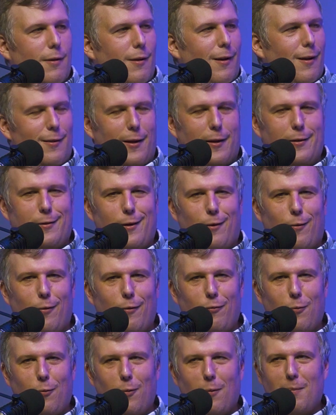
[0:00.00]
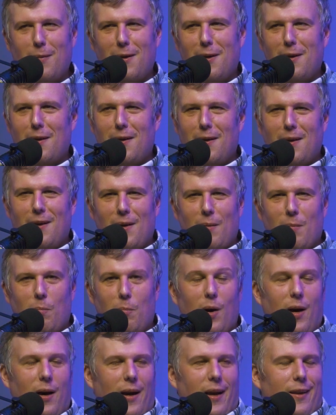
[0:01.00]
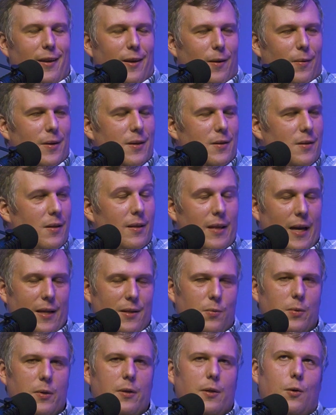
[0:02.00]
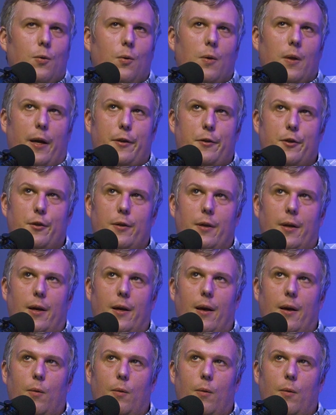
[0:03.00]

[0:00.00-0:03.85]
I like Terraform. But, it is, that's really cool, actually.